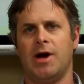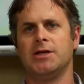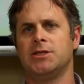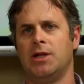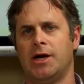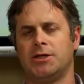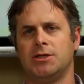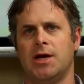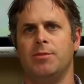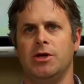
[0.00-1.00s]
By
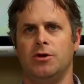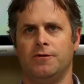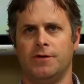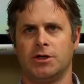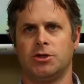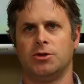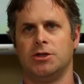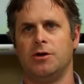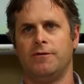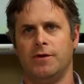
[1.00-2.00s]
selections, I mean your
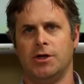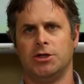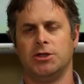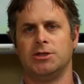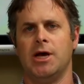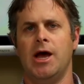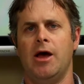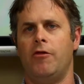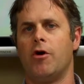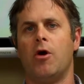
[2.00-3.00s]
fixtures and your finishes.
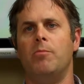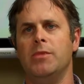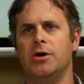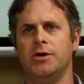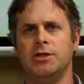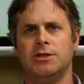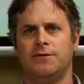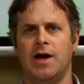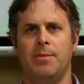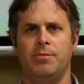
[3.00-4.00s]
There are millions,
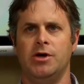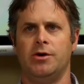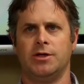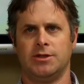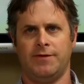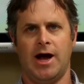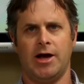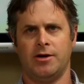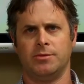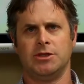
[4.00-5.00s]
if not billions, of
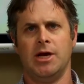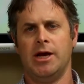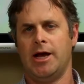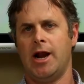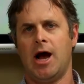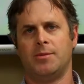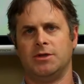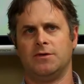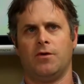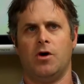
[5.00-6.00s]
items and
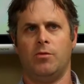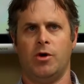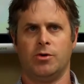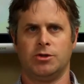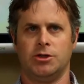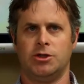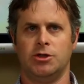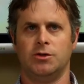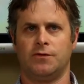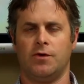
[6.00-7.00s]
options for homeowners to
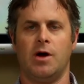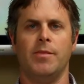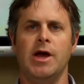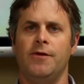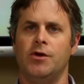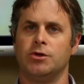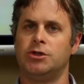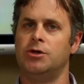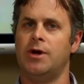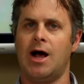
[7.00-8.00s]
choose from.
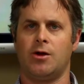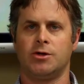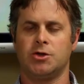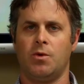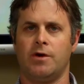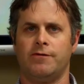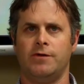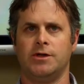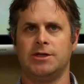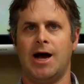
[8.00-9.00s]
There's $2 a square
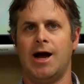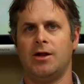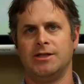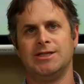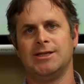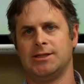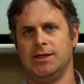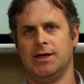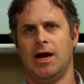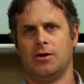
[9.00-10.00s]
foot tile and
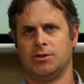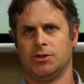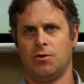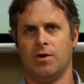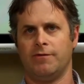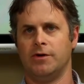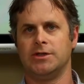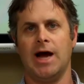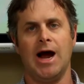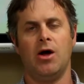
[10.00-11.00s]
$16 a square
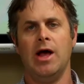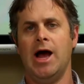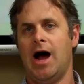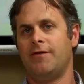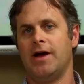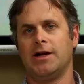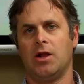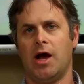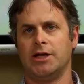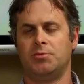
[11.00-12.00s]
foot tile. I've had
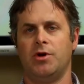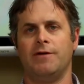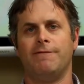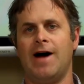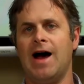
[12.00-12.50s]
clients put in